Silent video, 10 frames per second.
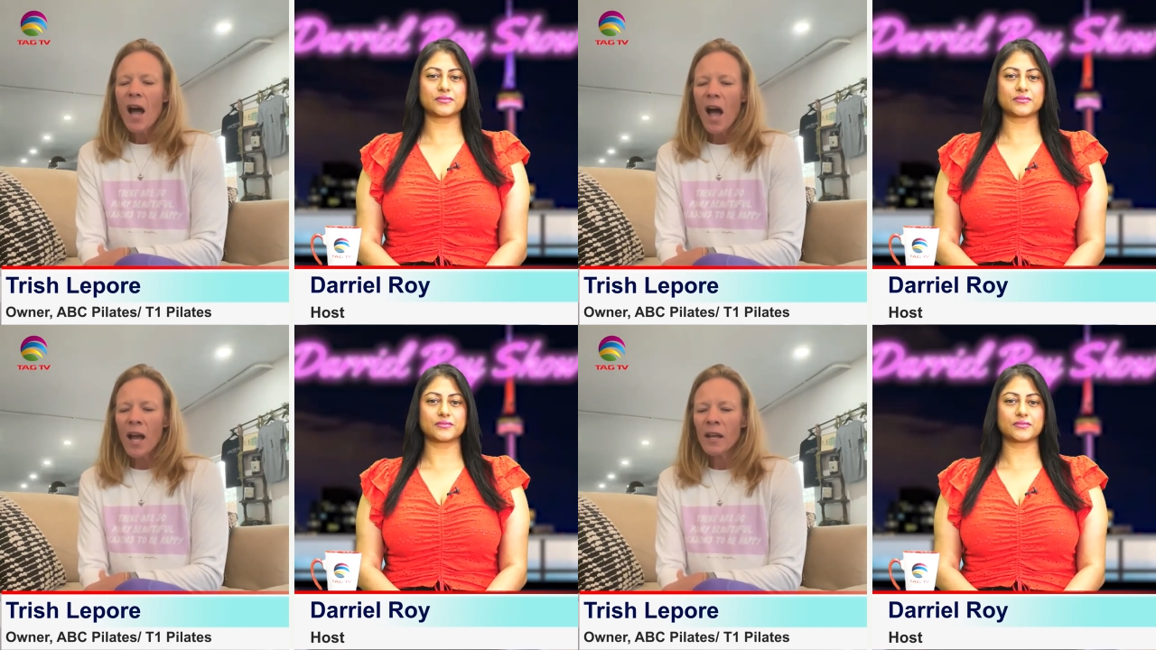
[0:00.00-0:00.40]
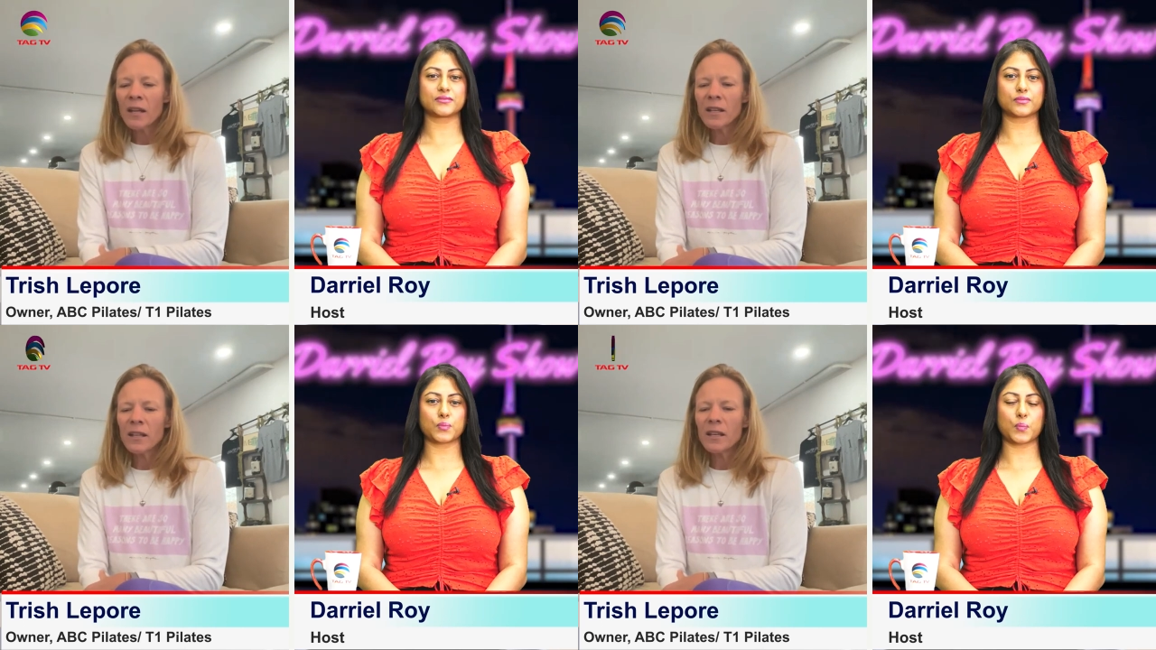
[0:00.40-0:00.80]

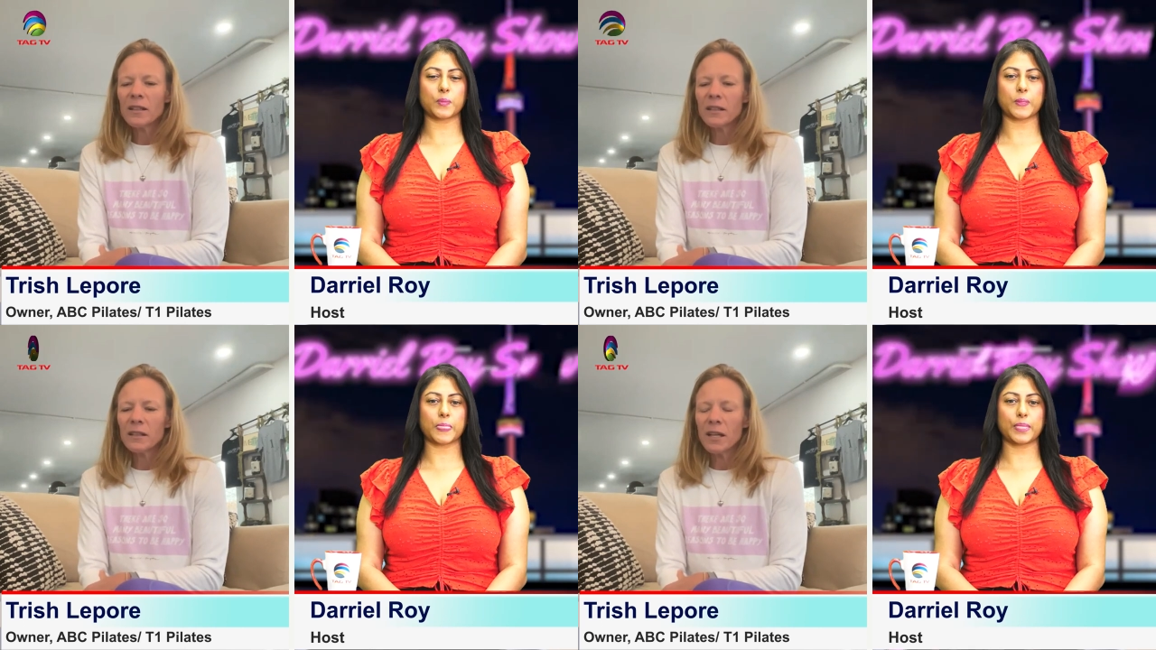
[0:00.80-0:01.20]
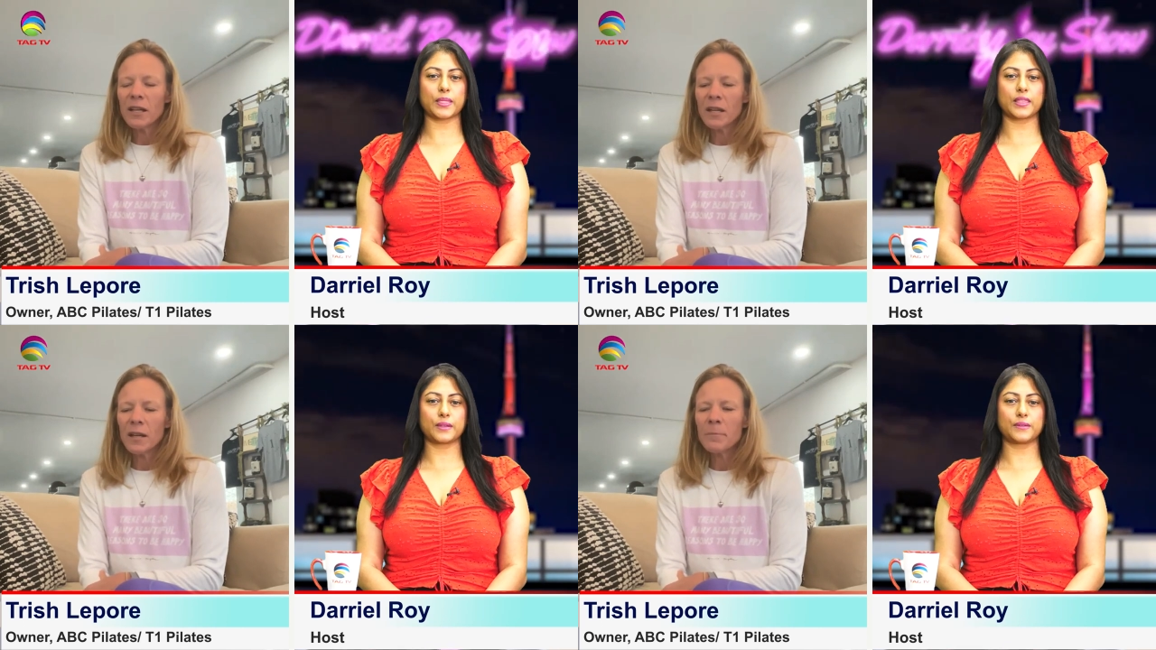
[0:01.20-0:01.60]
Speaker 1: I
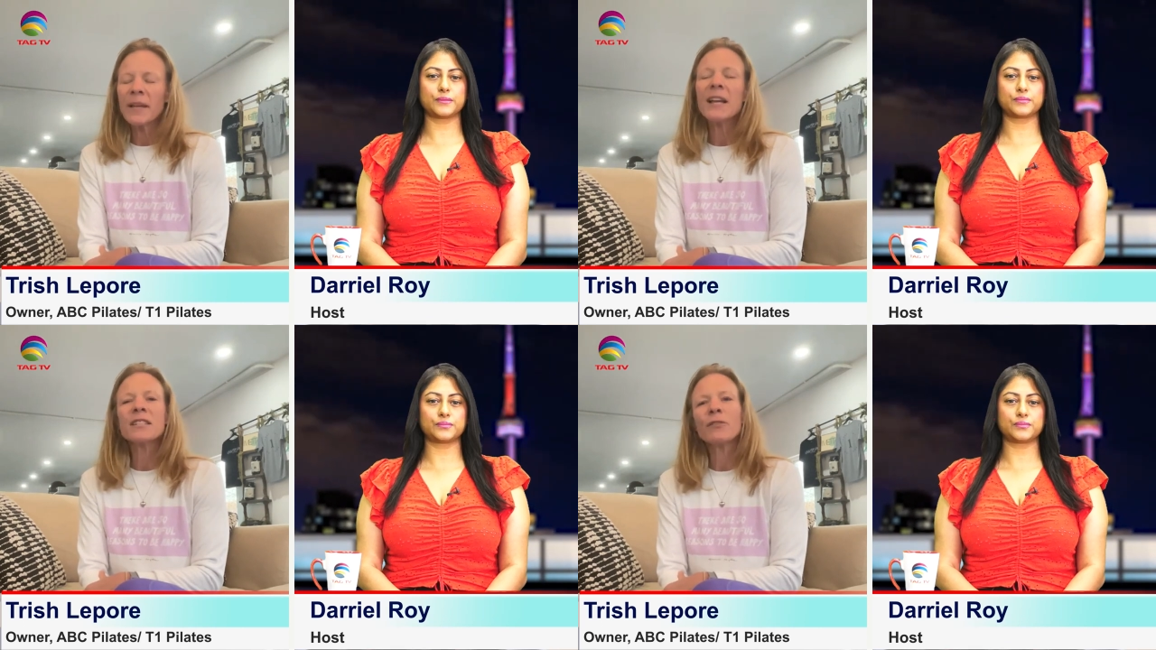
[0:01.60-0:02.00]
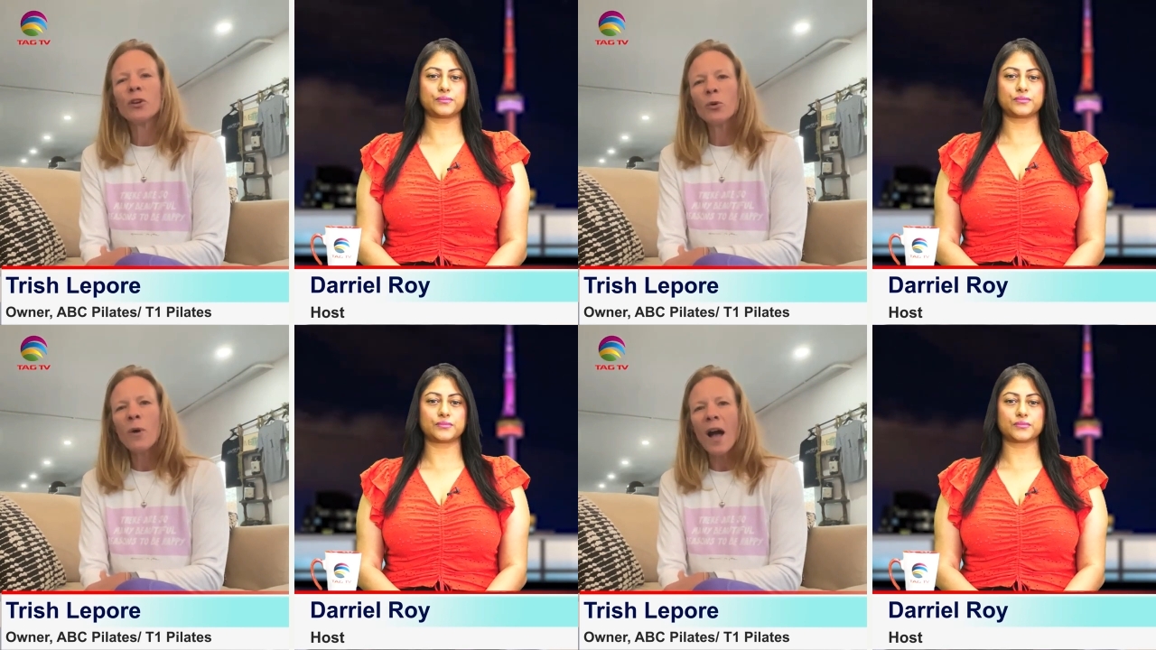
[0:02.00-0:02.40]
because of
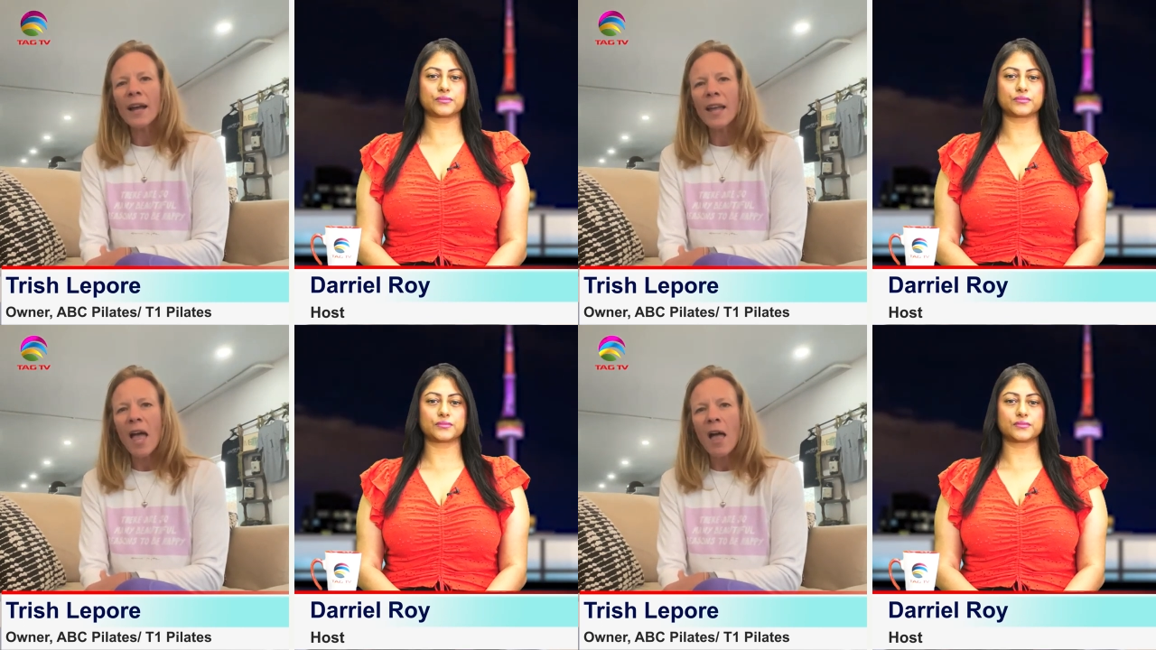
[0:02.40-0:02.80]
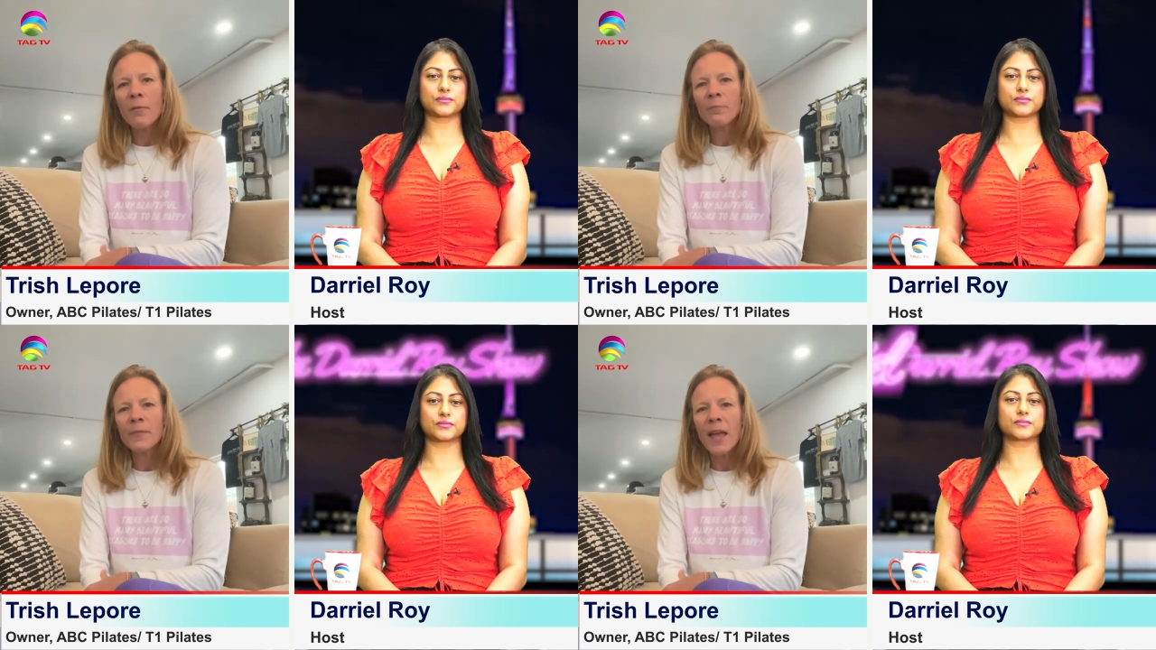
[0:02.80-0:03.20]
who I
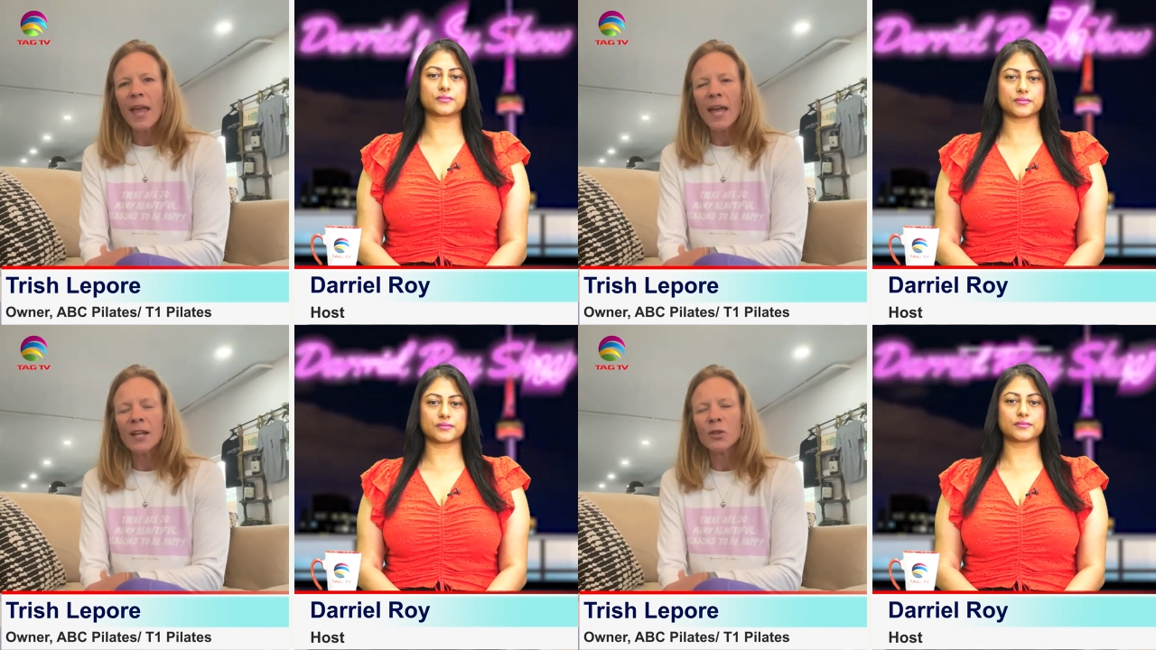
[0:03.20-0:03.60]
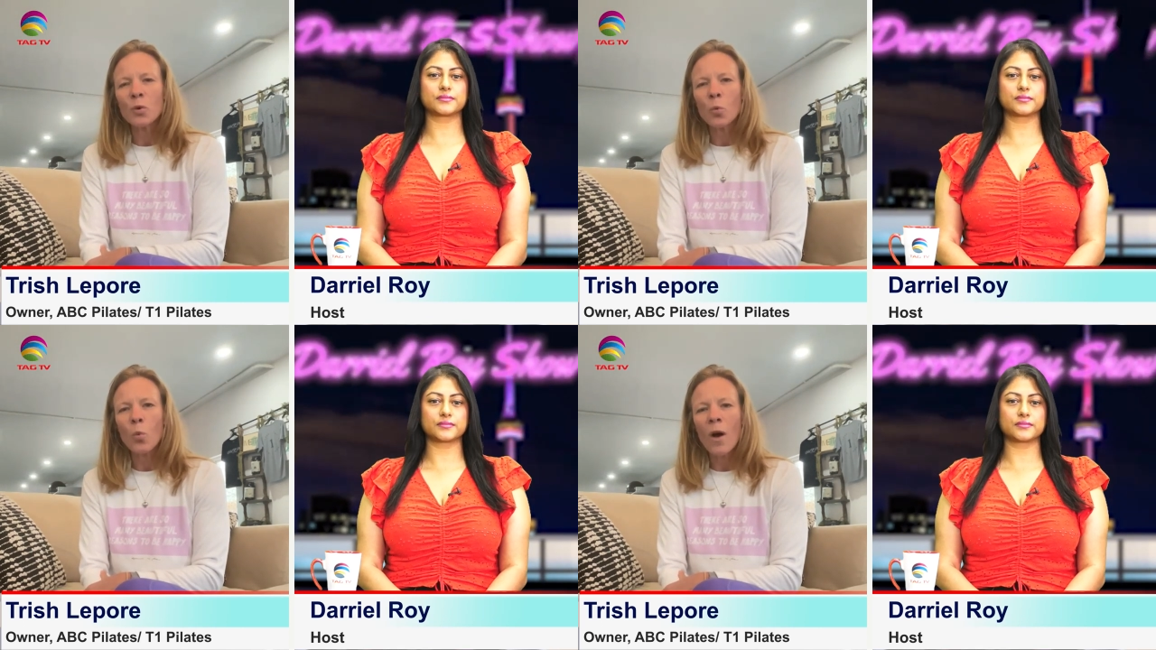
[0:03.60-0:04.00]
am and
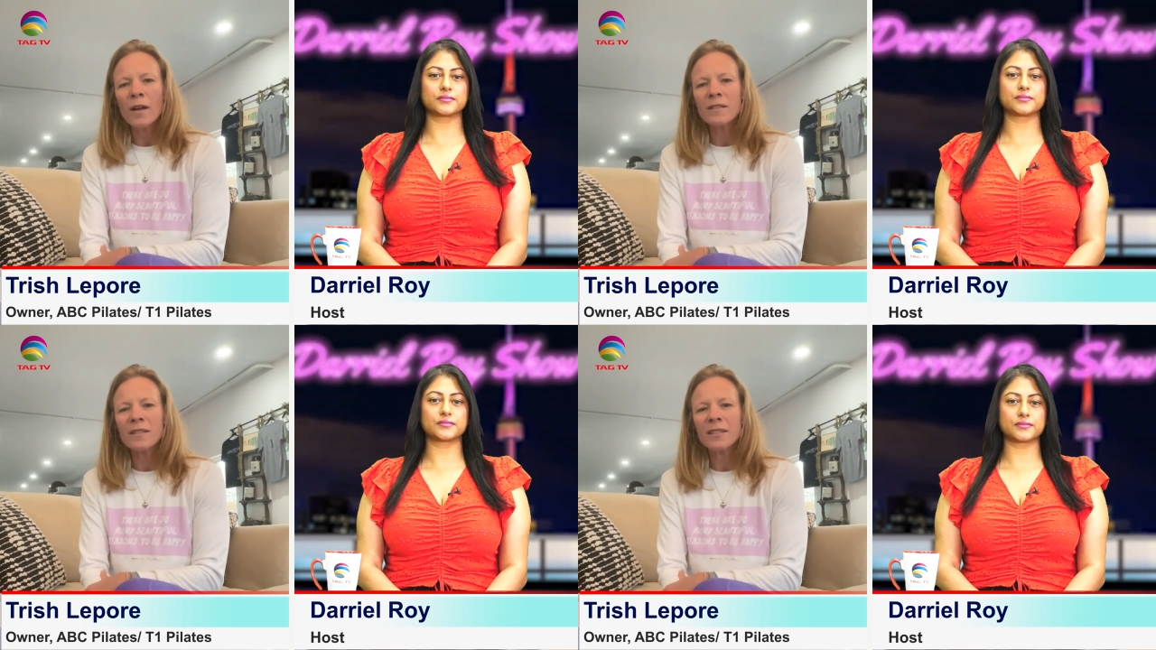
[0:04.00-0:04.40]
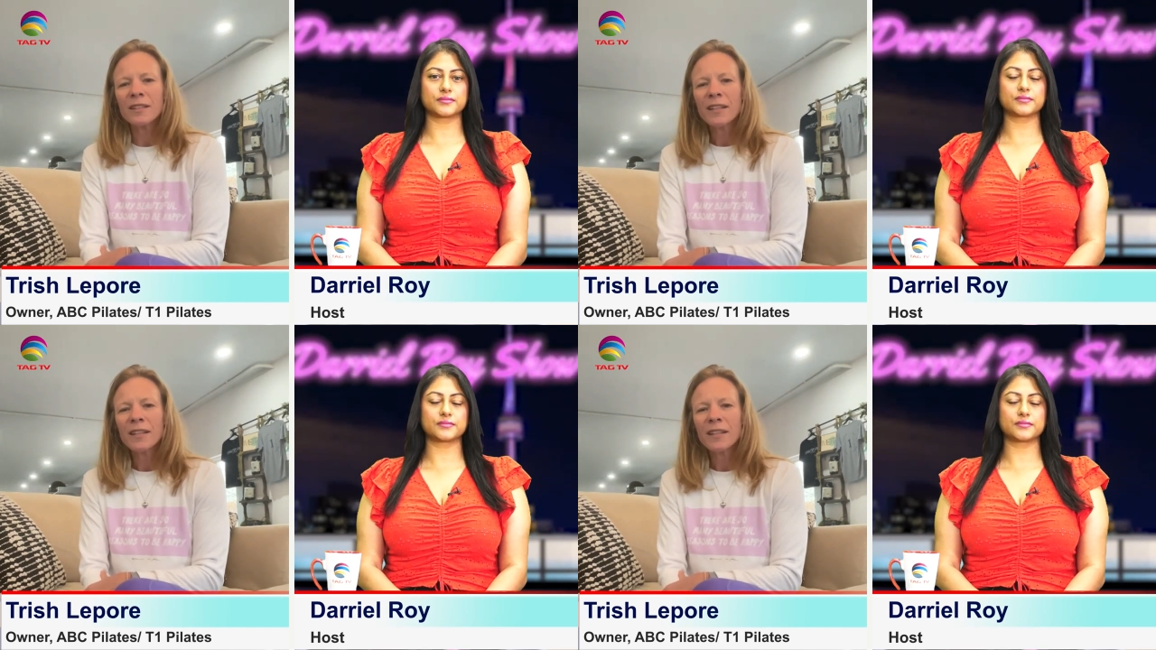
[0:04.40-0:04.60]
what